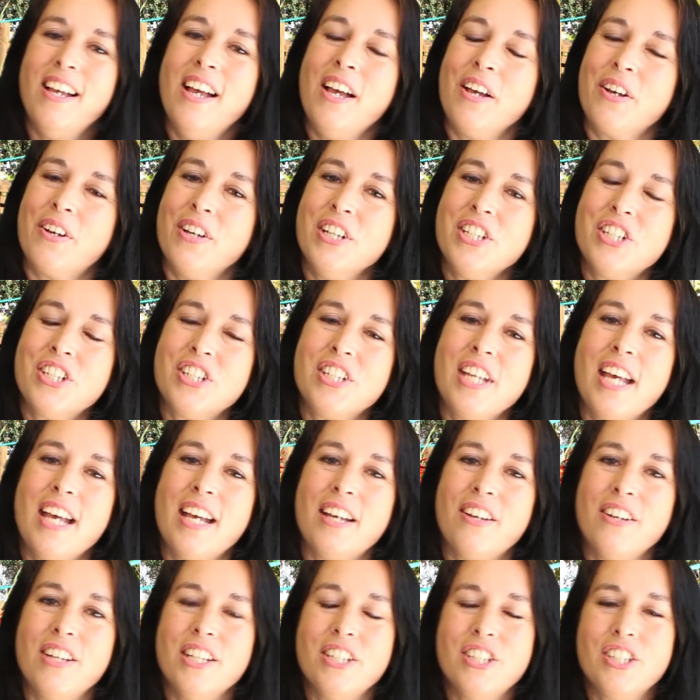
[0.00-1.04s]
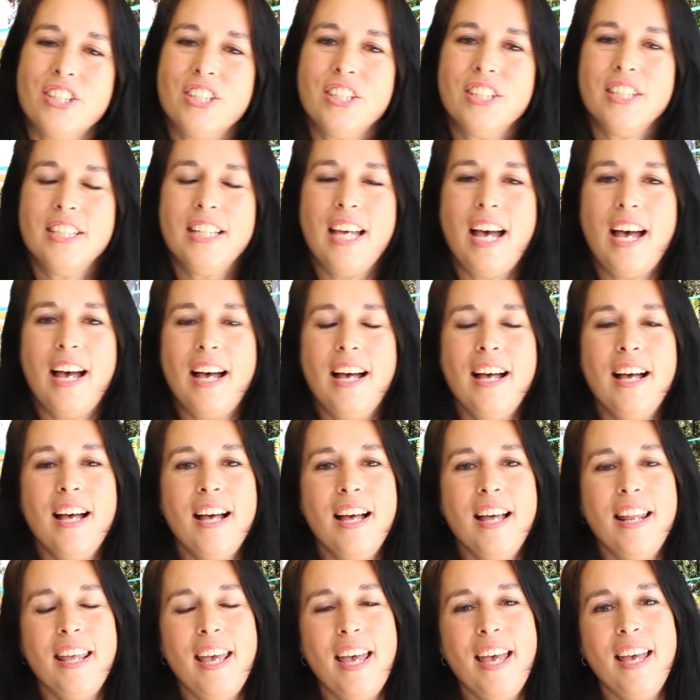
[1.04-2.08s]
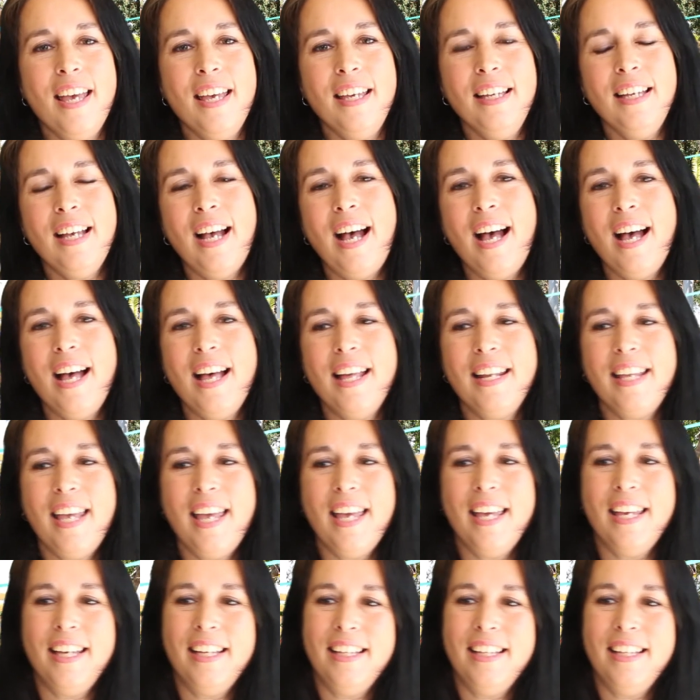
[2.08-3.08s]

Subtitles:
Krishna Krishna Hare Hare